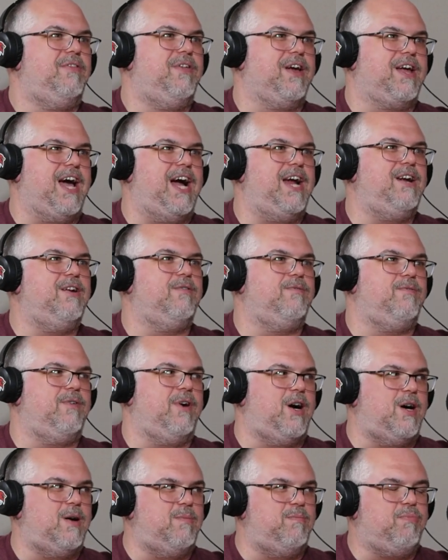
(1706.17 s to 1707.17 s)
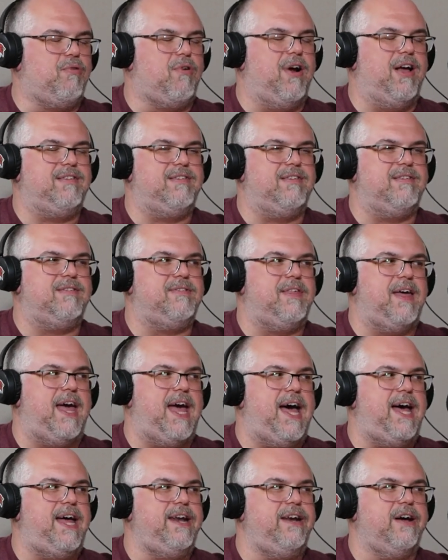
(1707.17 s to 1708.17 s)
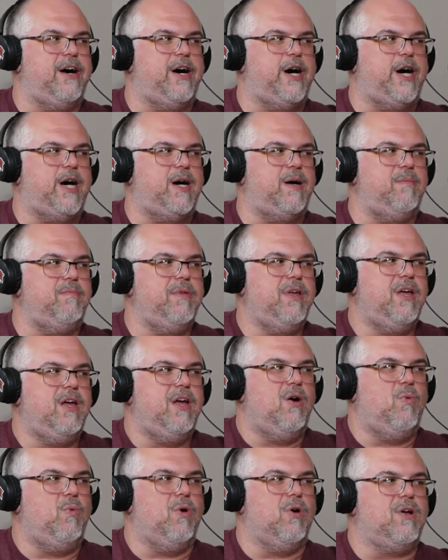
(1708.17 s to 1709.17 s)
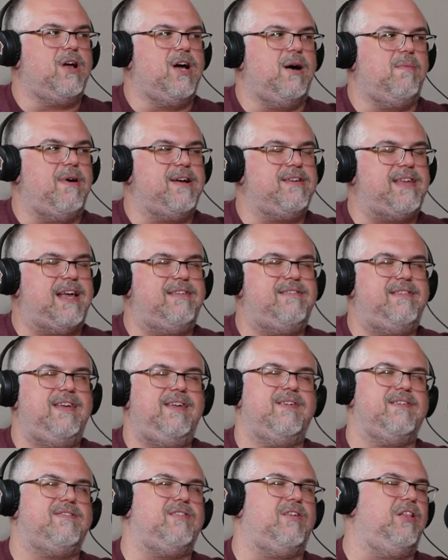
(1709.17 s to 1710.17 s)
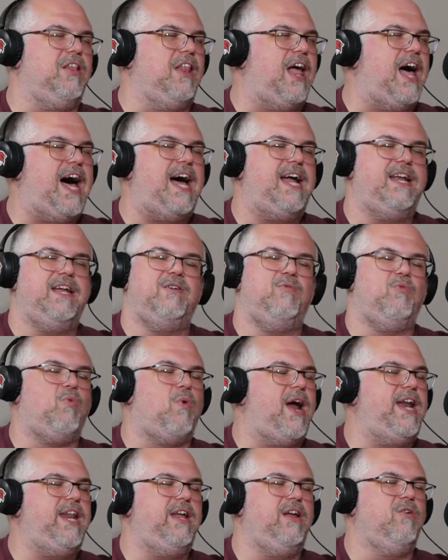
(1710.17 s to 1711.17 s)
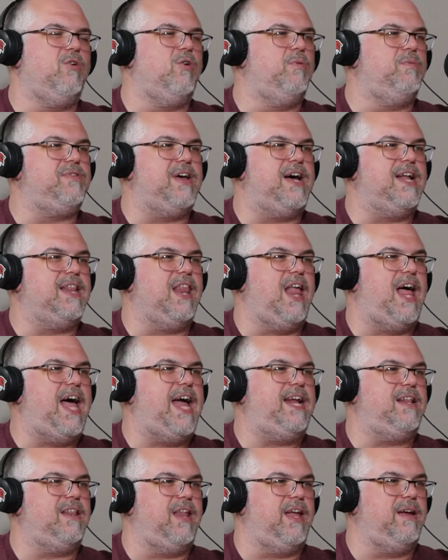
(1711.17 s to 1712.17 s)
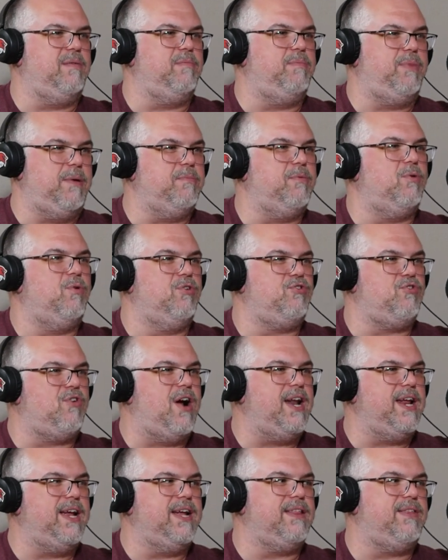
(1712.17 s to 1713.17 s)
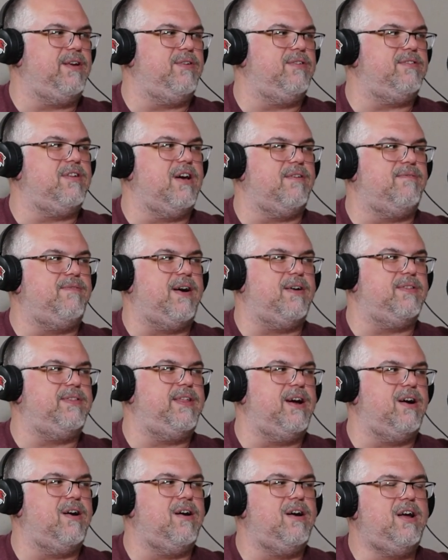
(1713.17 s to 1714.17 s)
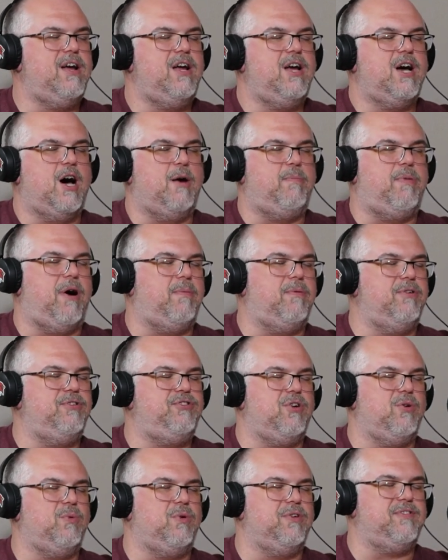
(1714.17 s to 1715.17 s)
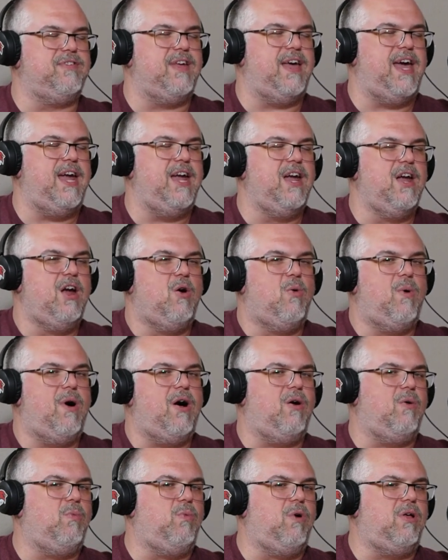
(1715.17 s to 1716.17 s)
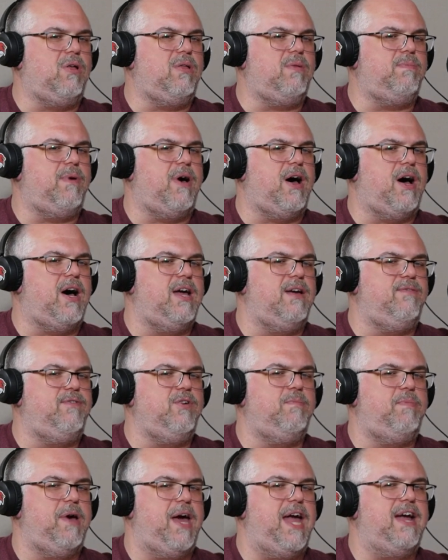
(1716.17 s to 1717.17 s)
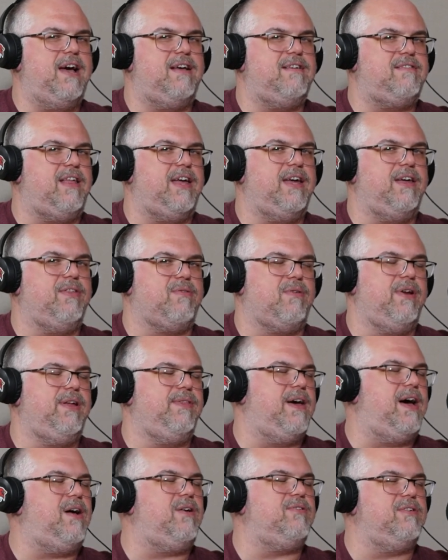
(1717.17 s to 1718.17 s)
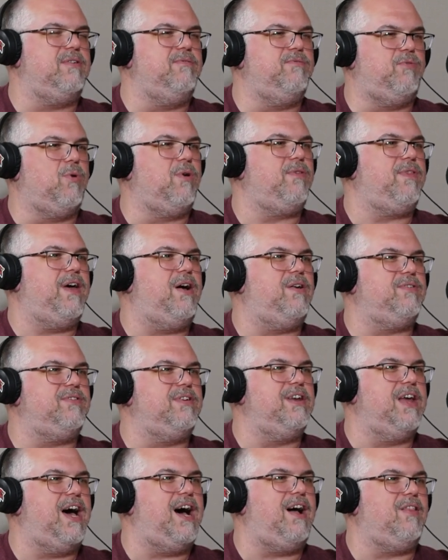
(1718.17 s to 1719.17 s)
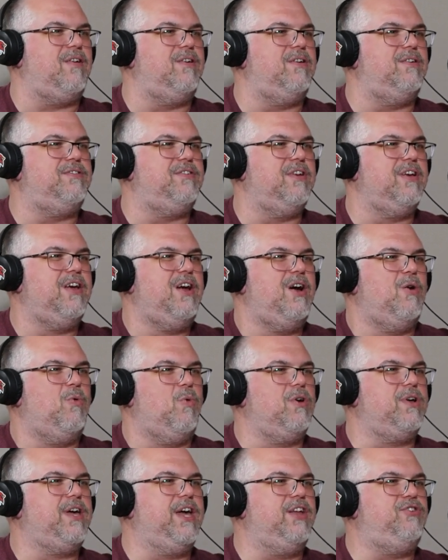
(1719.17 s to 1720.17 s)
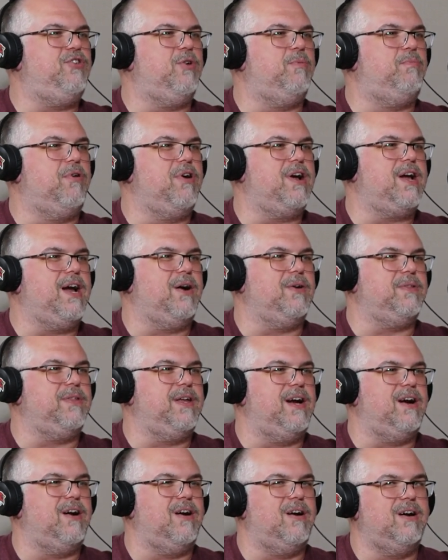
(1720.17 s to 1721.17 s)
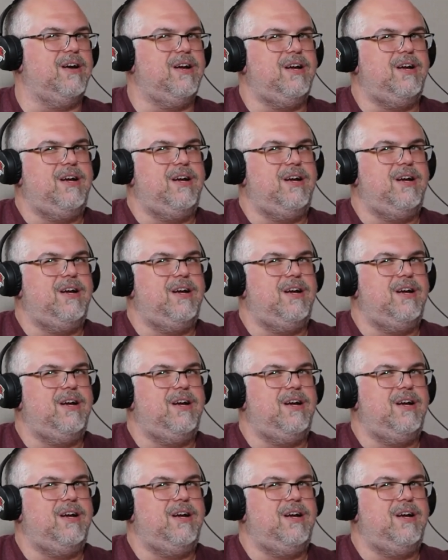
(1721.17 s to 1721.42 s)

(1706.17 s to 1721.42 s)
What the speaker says: The kind of presses that will come up. Because I see this a lot in writing groups online, like people who are trying to get their stuff out there. A publisher will say, well, we'll if you pay us like $3,000, $4,000, we'll get your book out there.